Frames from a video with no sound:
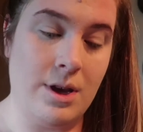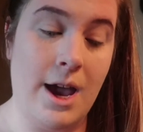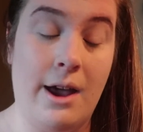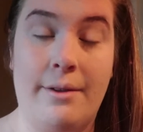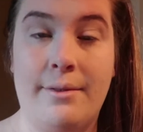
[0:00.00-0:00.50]

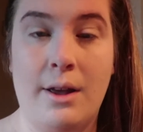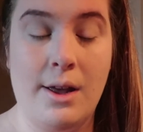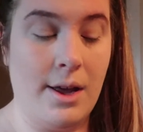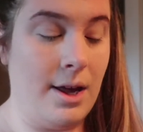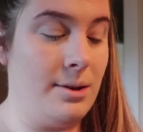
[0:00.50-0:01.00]
Yeah.
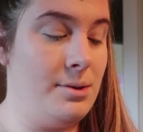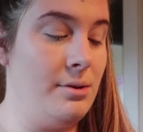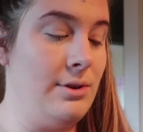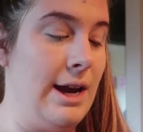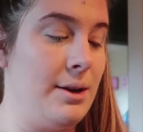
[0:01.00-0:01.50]
And
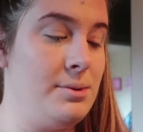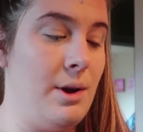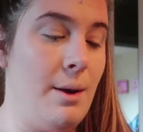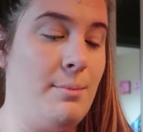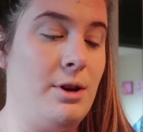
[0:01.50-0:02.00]
so next
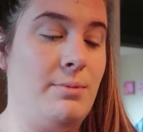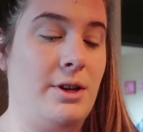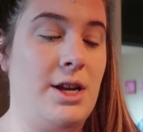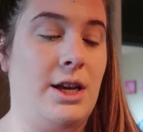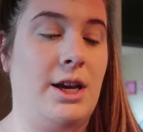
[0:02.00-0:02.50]
I'm going to be
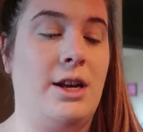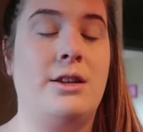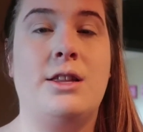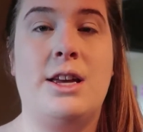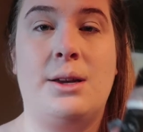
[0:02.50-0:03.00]

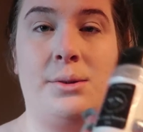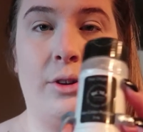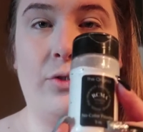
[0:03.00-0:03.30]
taking this